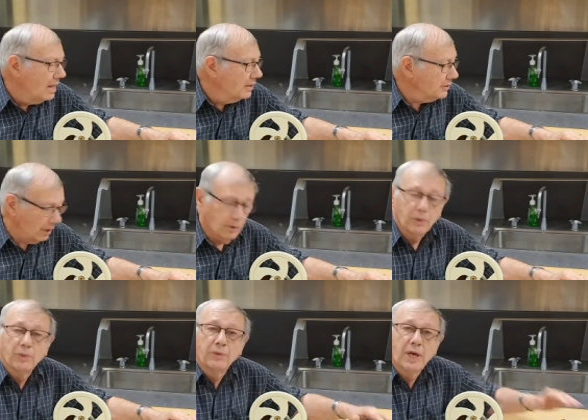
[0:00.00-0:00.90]

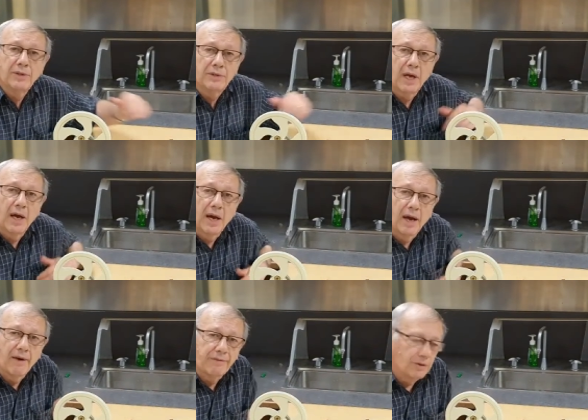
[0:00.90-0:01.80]
So those are
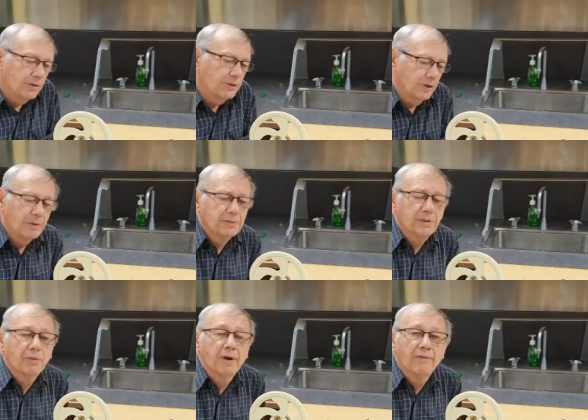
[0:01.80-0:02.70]
a few terms that
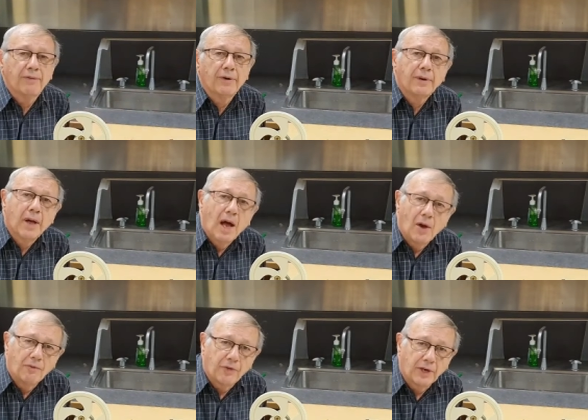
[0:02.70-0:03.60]
we've
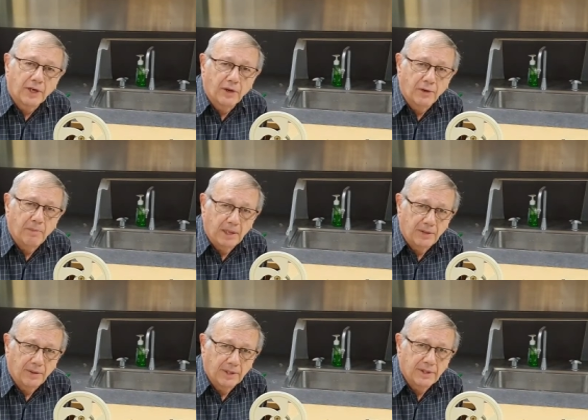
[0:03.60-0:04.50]
hopefully got a better
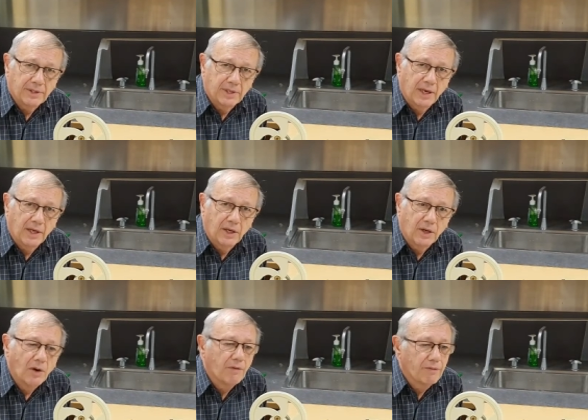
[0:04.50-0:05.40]
understanding of.